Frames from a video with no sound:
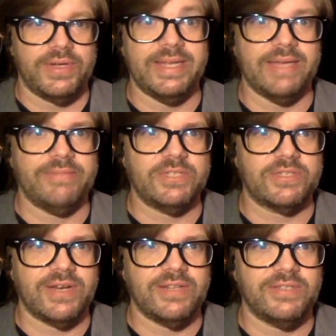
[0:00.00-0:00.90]

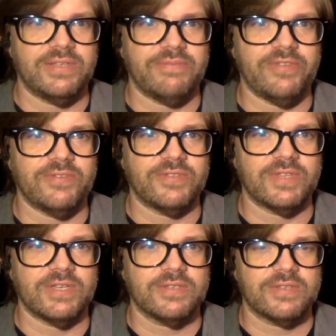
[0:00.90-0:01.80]
demonstrated some of those
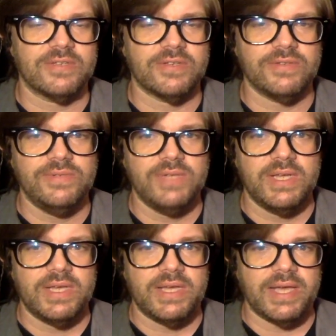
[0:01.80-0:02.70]
things. Good.
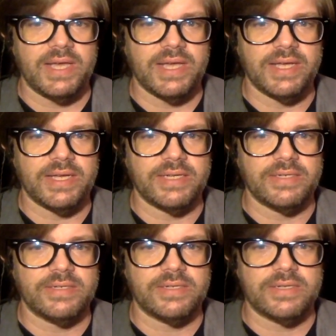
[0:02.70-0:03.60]
And